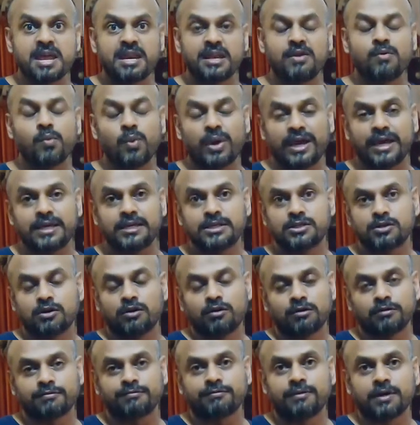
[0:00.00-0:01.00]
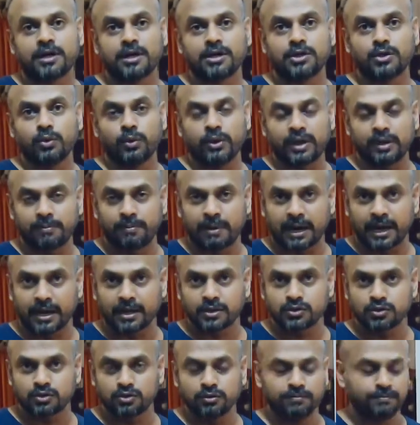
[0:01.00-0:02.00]
many ways of uh, doing
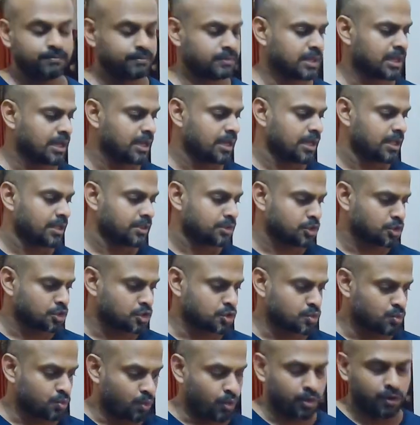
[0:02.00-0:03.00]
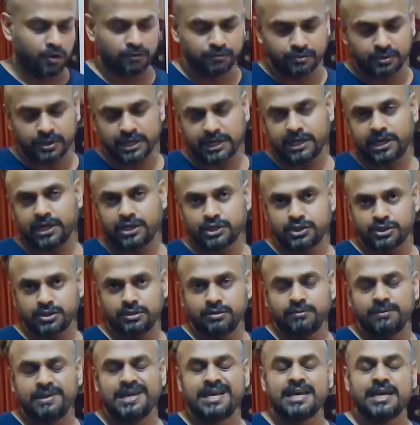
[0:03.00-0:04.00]
paya soup this is one of the
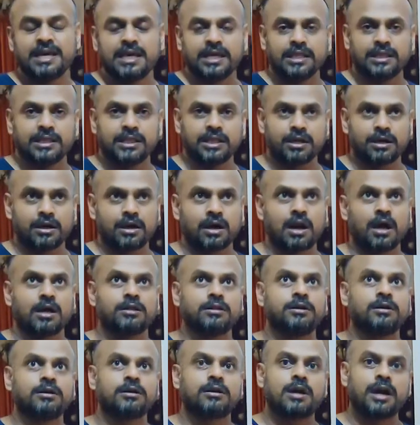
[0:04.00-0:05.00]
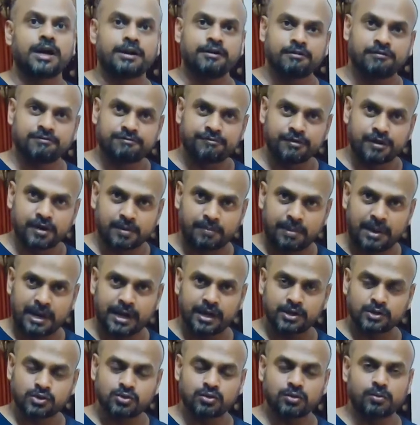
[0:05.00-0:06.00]
rendition. There are other kind of uh,
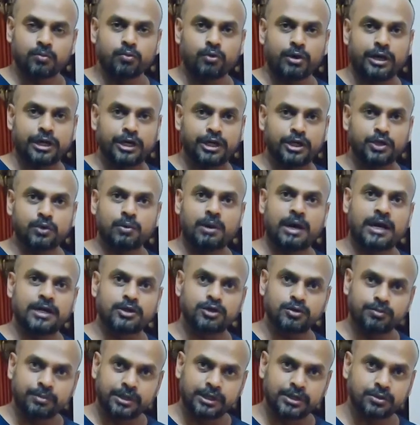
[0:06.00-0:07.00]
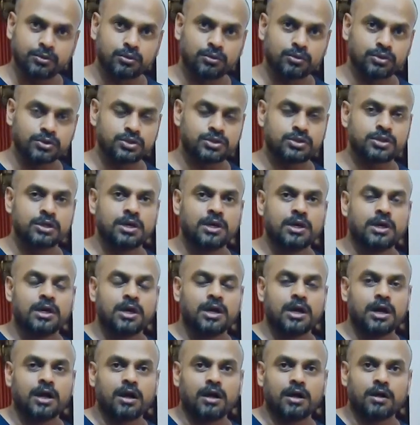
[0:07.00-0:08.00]
paya soup wherein you add tomatoes,
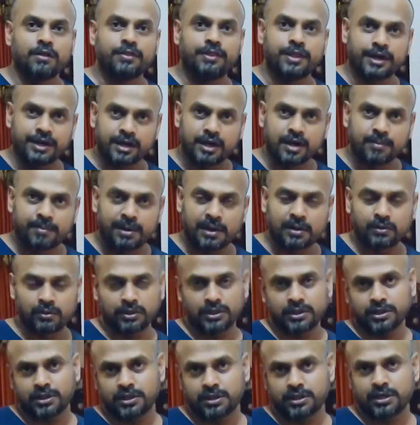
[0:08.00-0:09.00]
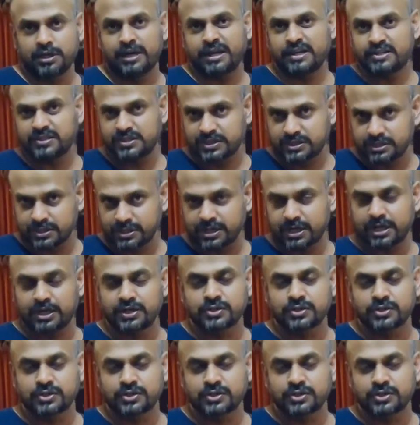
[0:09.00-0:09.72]
uh, dhania powder and etc and